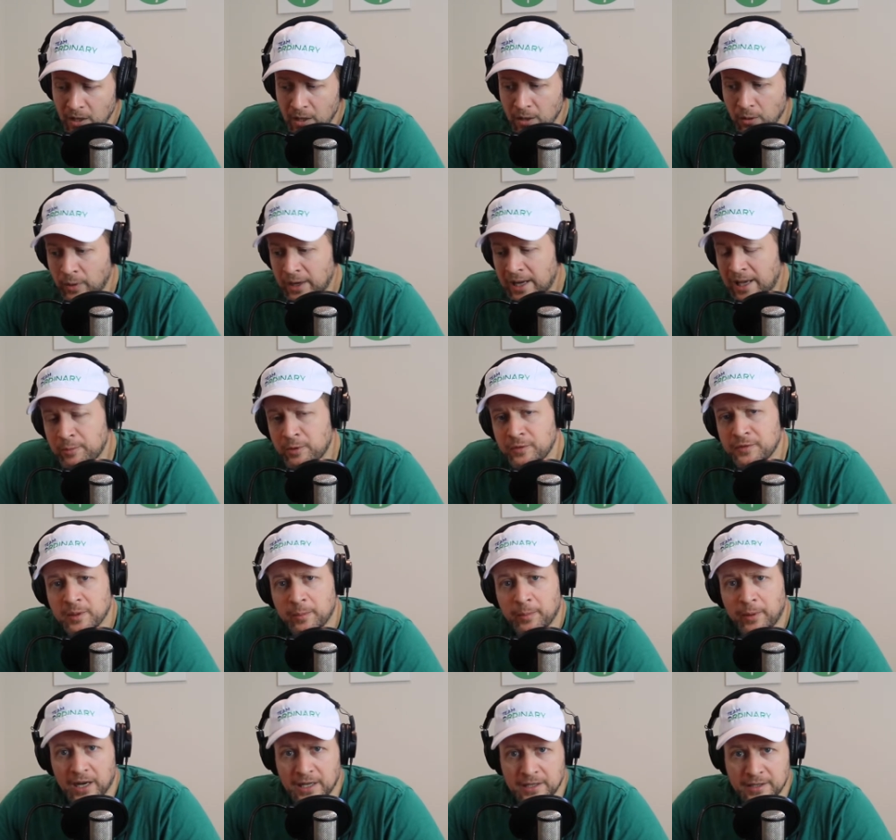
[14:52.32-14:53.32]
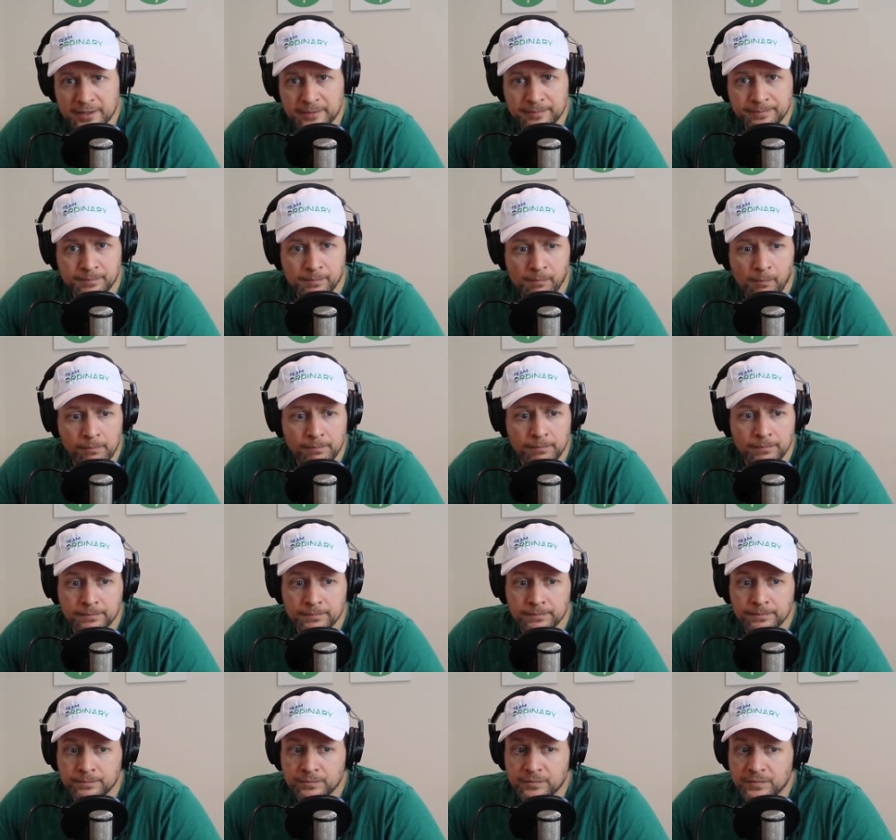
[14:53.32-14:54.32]
And when I moved to Boston,
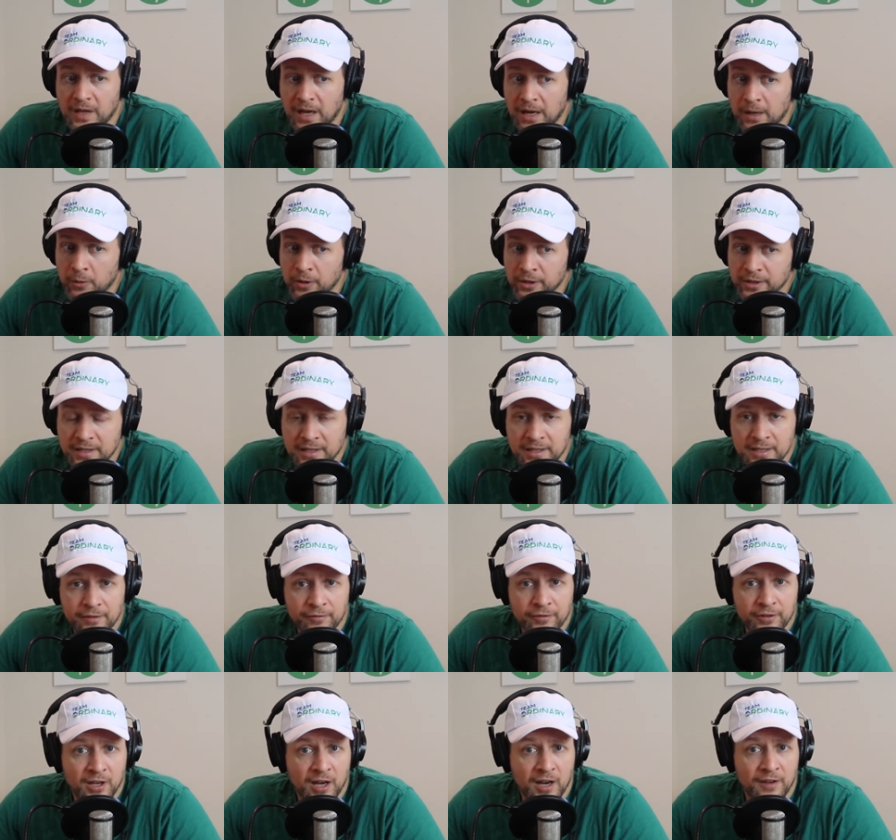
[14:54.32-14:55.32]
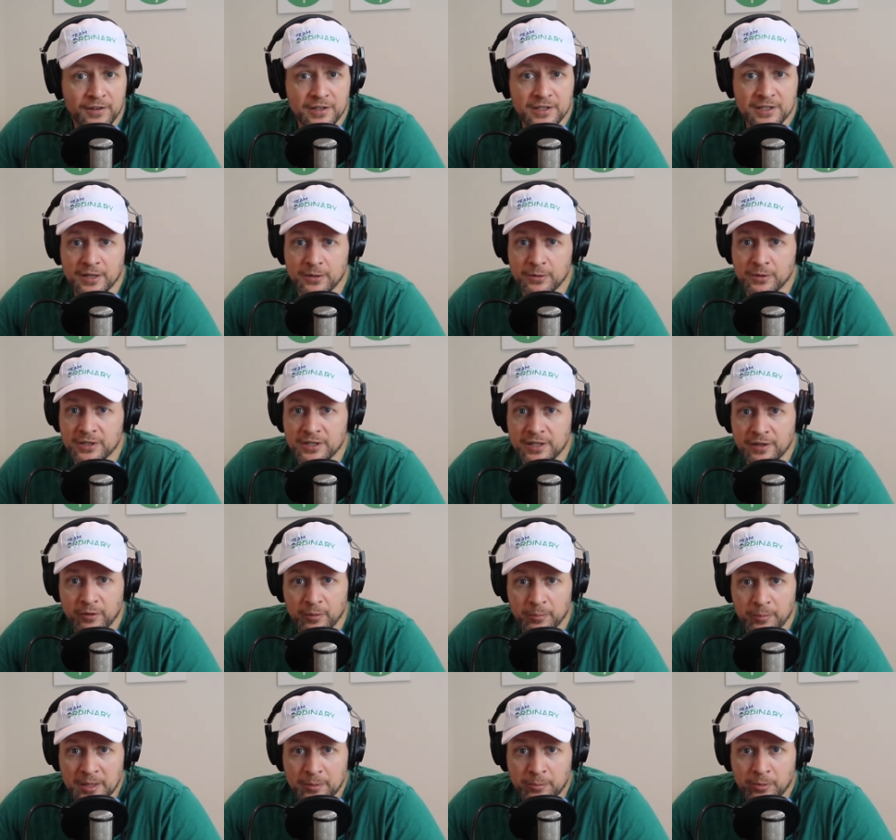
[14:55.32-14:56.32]
I worked in a different office. There was
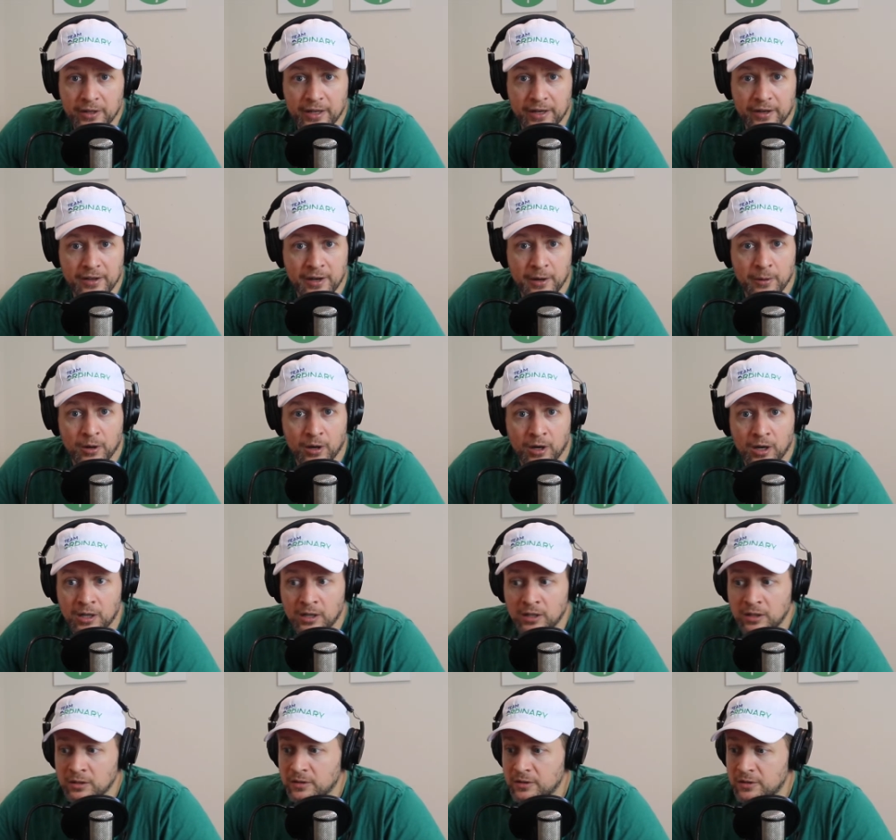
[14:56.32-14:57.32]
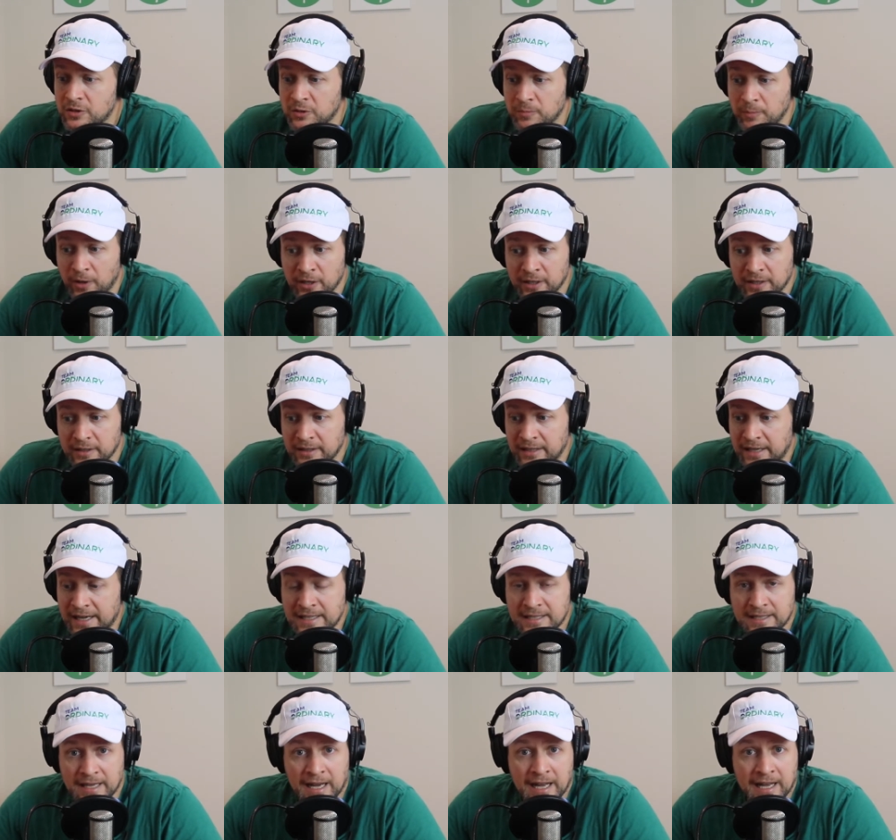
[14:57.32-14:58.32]
different people there. They were all smart,
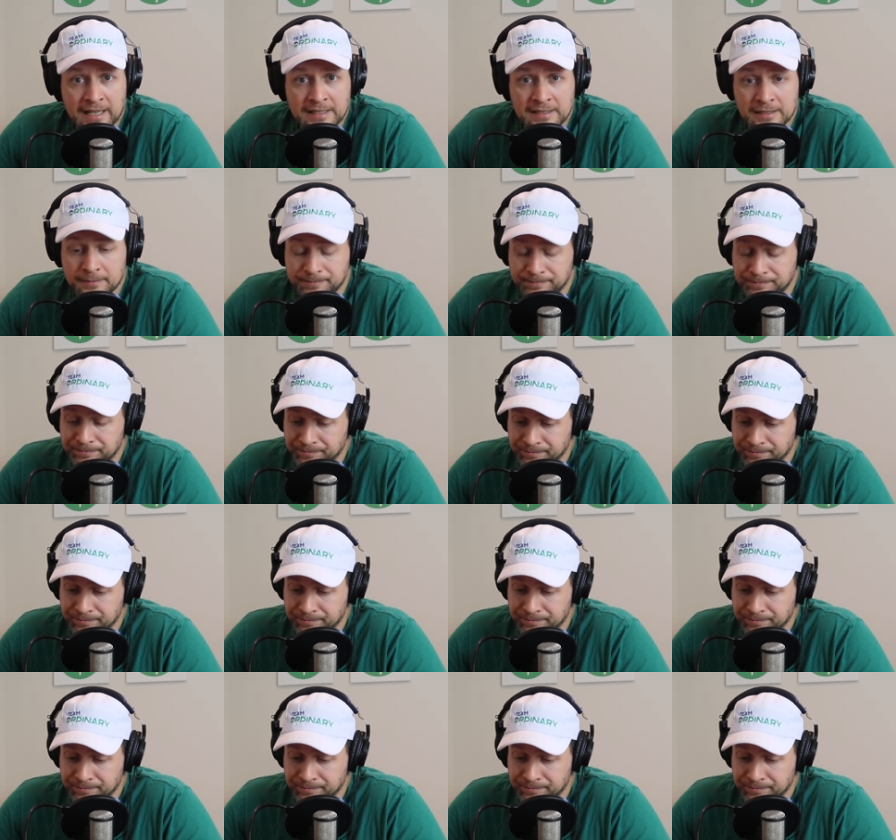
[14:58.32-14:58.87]
nice guys.